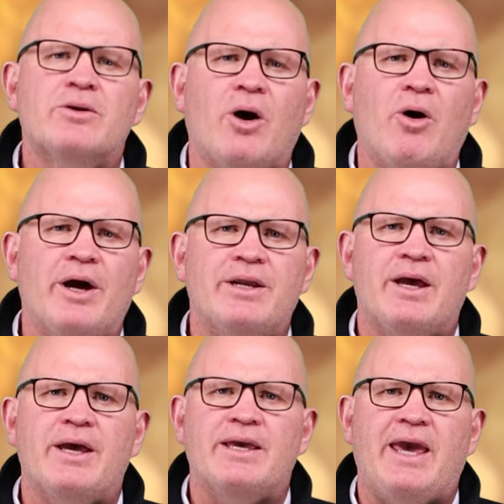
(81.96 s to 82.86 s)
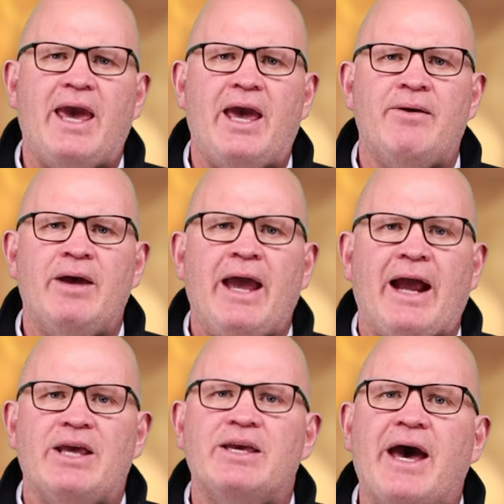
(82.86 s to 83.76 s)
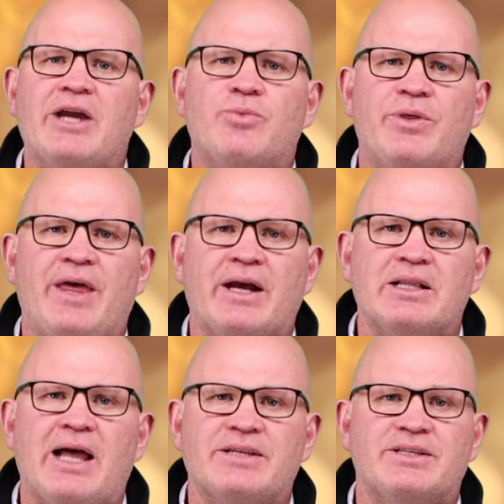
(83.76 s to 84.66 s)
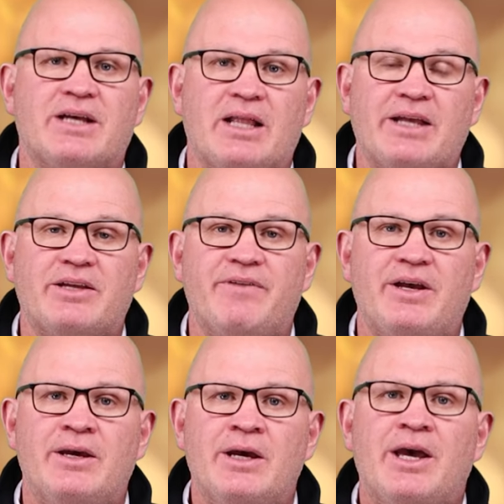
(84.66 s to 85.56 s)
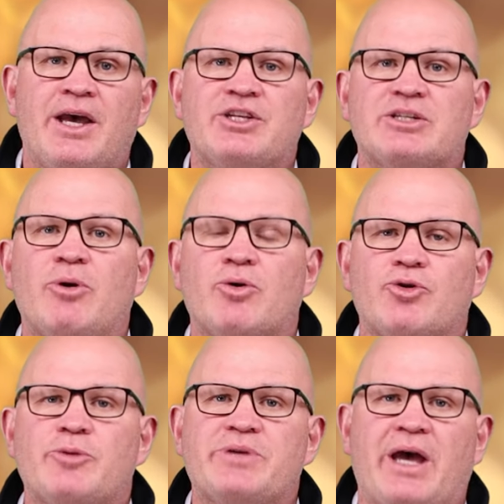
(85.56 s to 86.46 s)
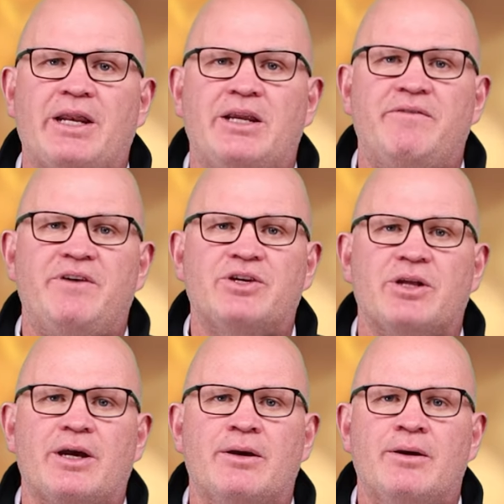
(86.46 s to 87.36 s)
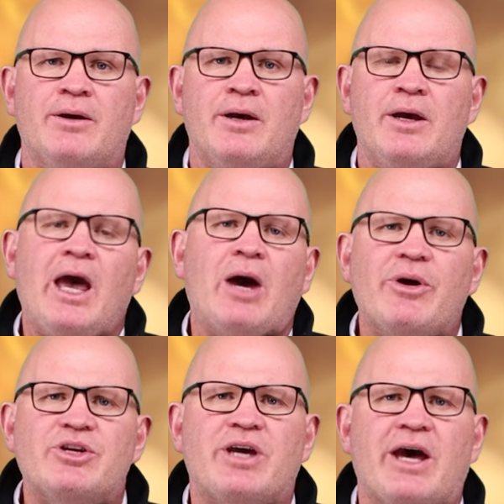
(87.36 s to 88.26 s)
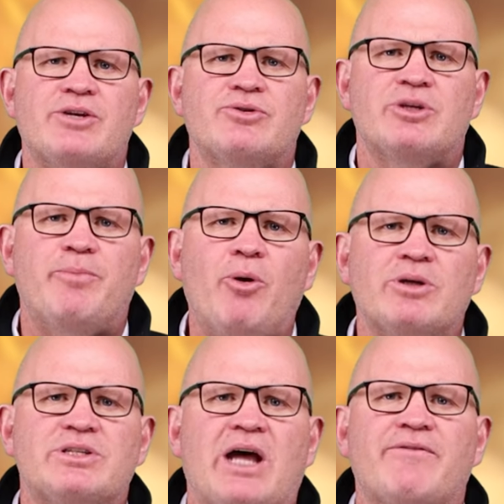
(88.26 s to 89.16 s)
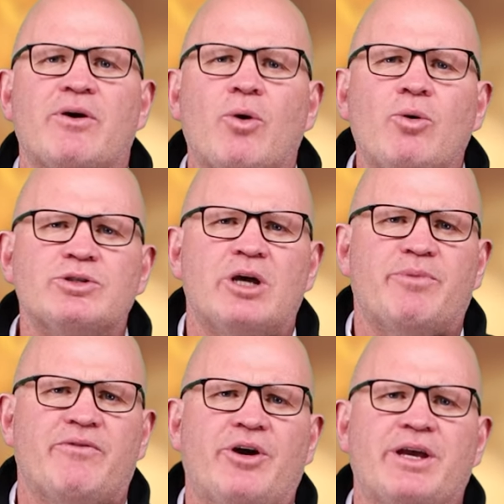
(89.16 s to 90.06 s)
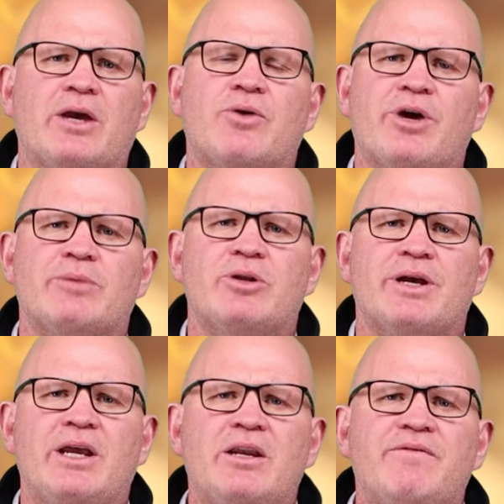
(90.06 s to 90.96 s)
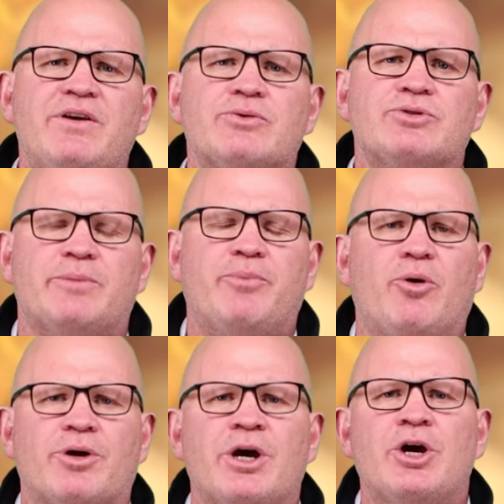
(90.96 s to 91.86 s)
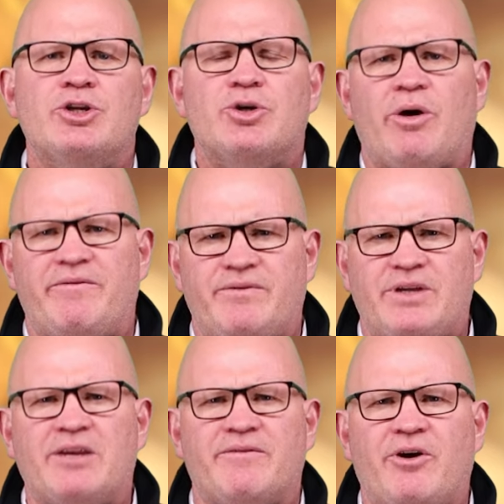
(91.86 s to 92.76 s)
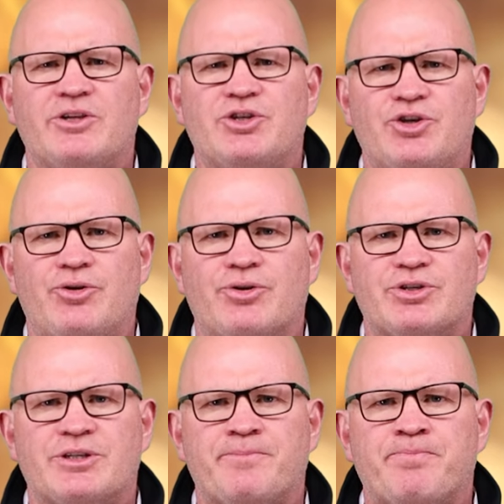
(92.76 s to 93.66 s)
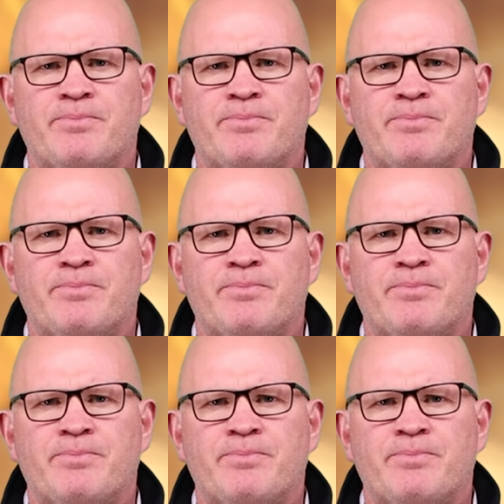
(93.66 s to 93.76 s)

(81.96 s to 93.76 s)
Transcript: guide, care and engage with their classes collectively, in small groups and individually. Our educational support staff are also providing incredible individual support to identified students.